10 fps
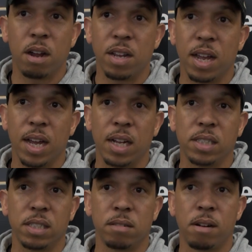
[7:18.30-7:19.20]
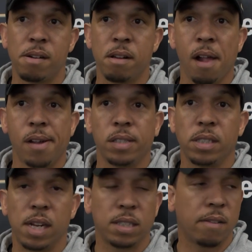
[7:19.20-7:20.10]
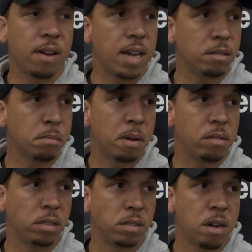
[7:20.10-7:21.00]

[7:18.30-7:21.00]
the edge, and tough guys up the middle.